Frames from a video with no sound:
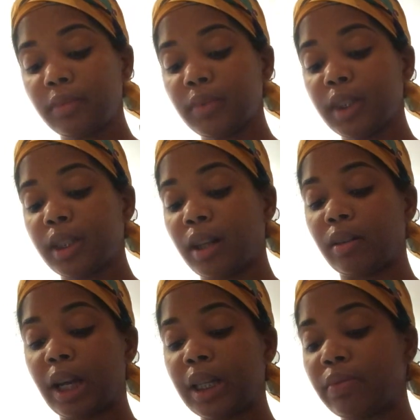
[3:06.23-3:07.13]
So
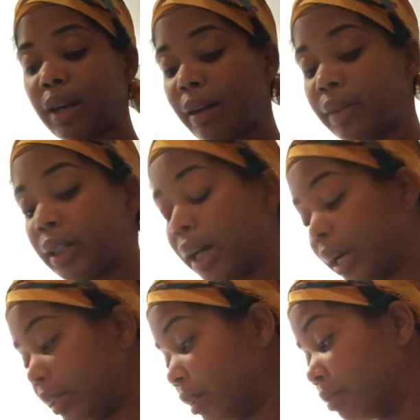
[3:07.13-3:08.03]
that's probably
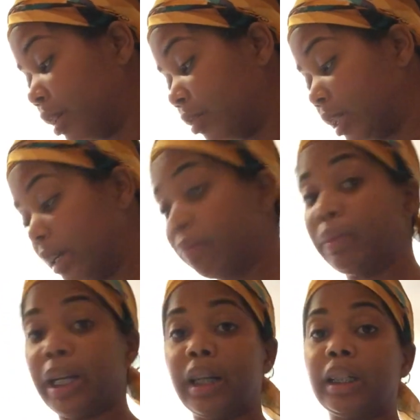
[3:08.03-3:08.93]
like the most
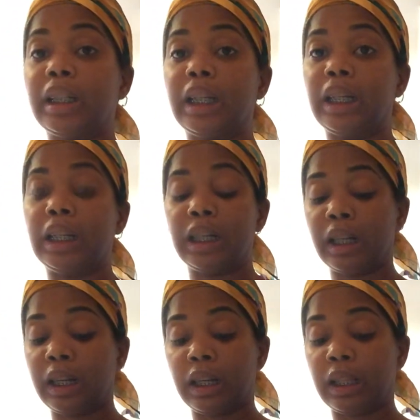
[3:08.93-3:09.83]
embarrassing
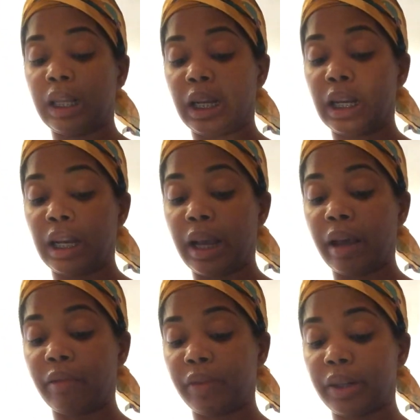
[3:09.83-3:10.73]
thing
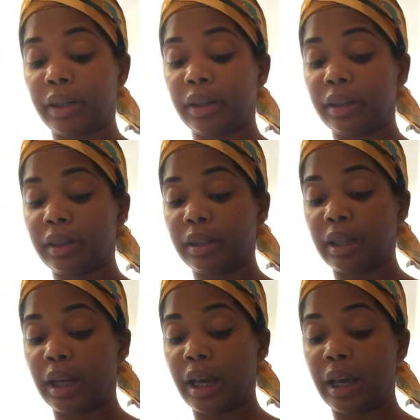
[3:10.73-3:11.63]
ever.
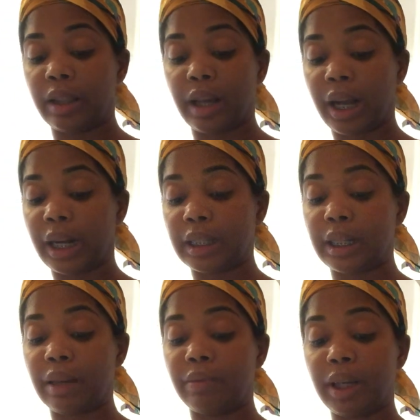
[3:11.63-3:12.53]
And like I
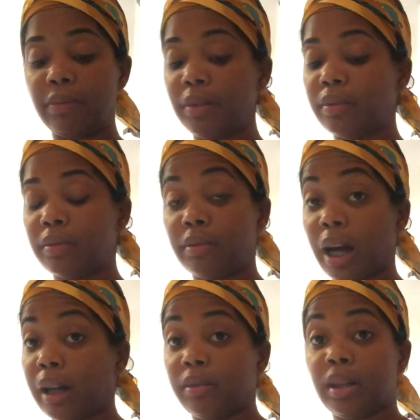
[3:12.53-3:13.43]
said, people,
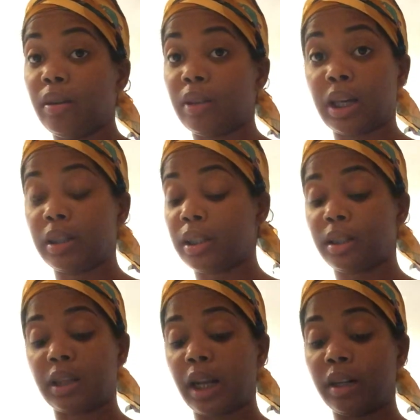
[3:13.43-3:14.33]
I don't know, they
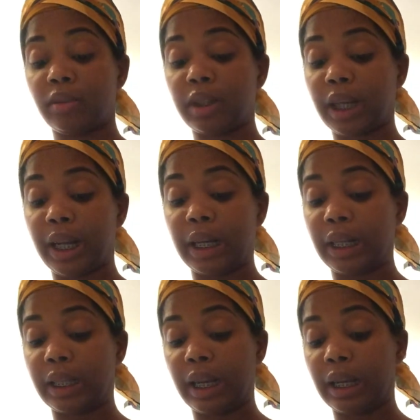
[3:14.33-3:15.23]
just, they don't say
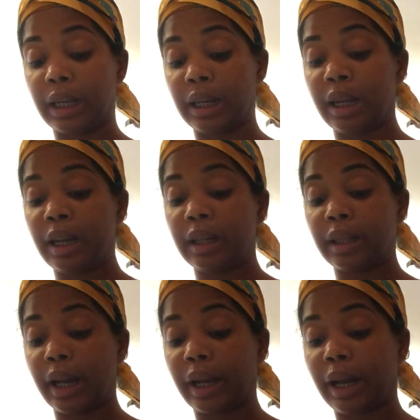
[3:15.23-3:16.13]
anything.
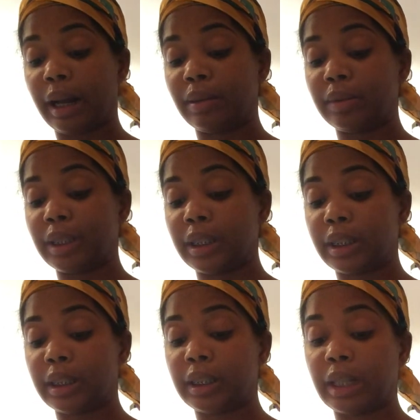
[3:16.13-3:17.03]
Like I
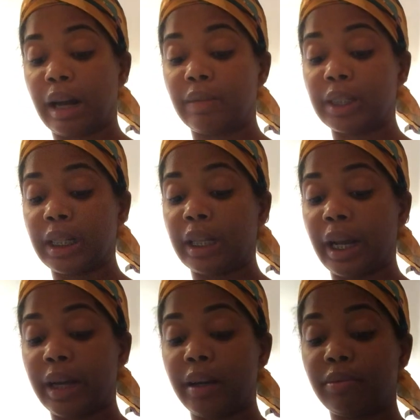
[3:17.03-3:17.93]
was, I was in the
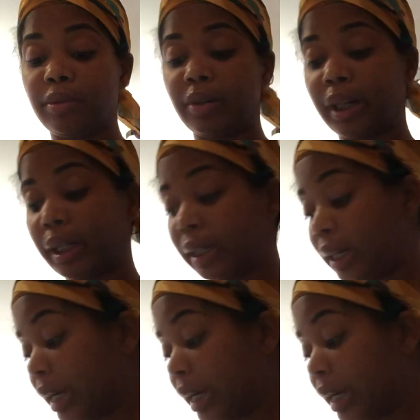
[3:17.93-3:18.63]
airport